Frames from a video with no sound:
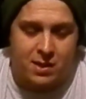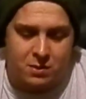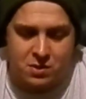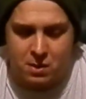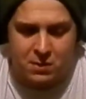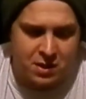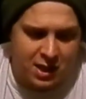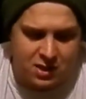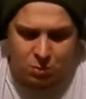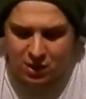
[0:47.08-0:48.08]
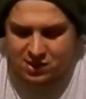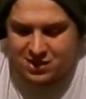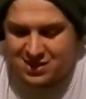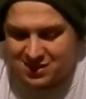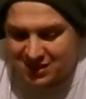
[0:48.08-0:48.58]
I know some of you guys
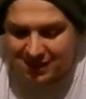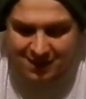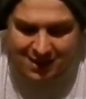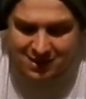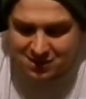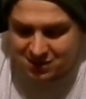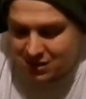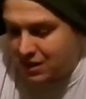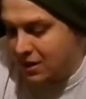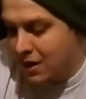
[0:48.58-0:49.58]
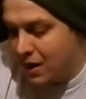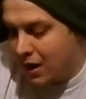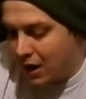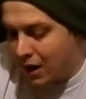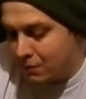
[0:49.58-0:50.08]
wanted to see this.
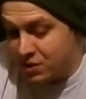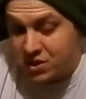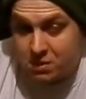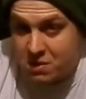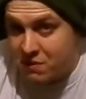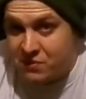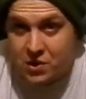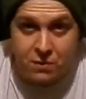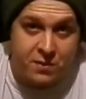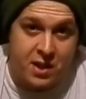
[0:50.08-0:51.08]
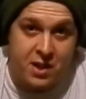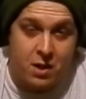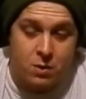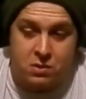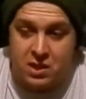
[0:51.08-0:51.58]
Um, there's going to be a few
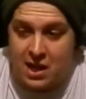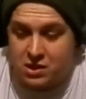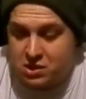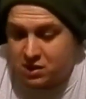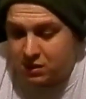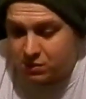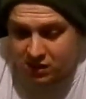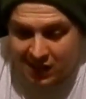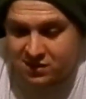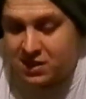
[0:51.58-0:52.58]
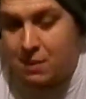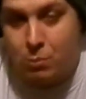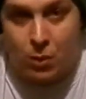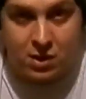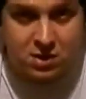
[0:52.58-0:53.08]
videos actually It's like step
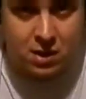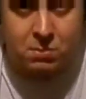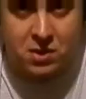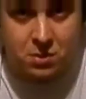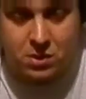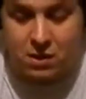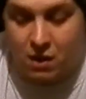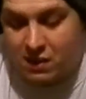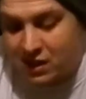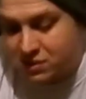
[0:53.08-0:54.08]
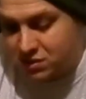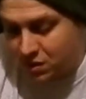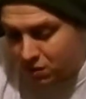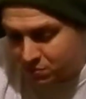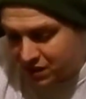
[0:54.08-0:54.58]
one, step two, and all that. So
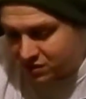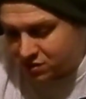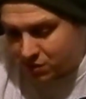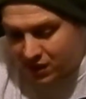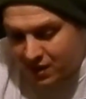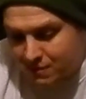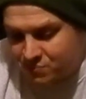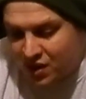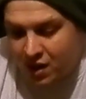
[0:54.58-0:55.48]
I hope that's okay.